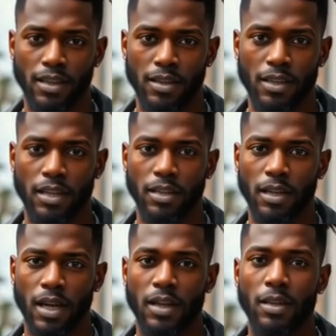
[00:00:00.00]
is another
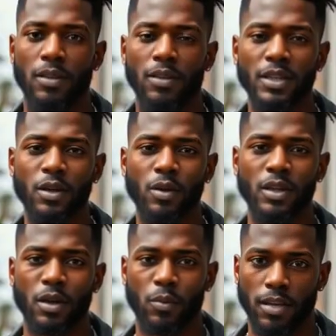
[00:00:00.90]
gun that you can
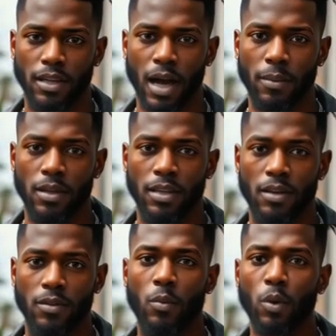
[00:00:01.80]
get with an optic
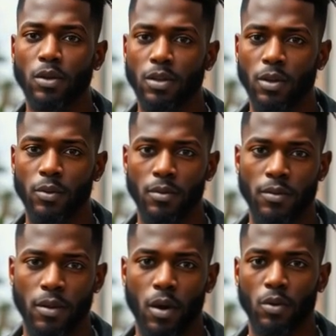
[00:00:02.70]
if you want to.
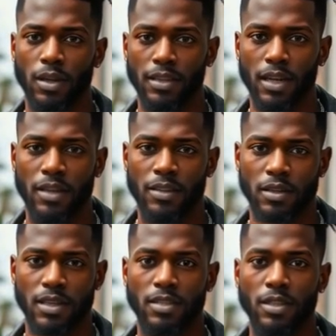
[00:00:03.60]
All these guns
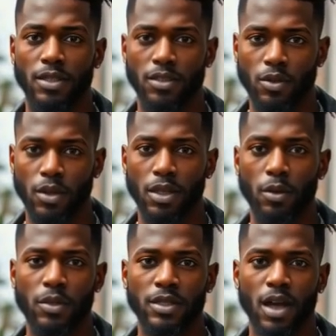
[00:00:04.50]
on this list you can get
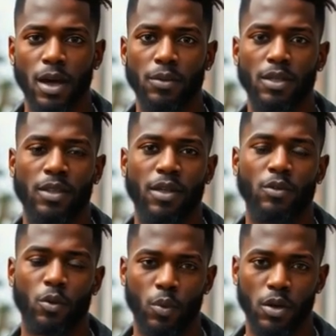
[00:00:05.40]
with an optic if
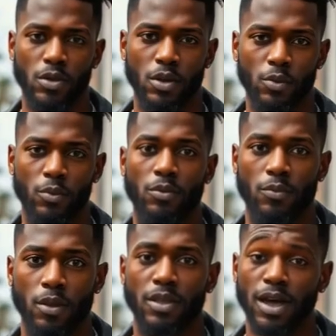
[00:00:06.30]
you want to.
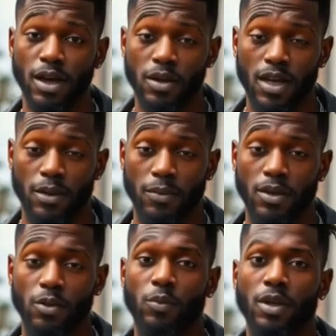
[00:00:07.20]
But the Hellcat
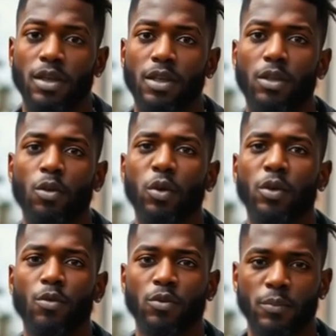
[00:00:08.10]
is a really good
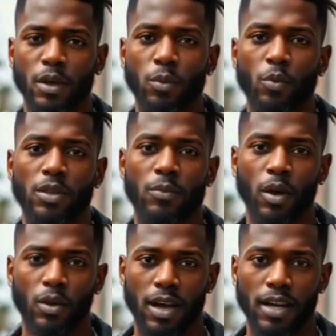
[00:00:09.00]
choice for people with
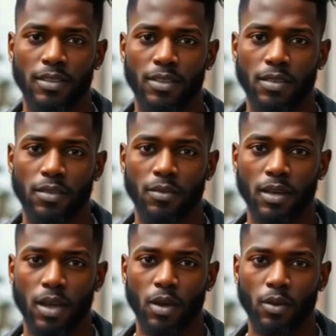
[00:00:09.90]
small hands.
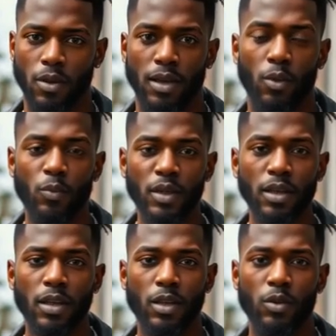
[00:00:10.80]
It also has a really good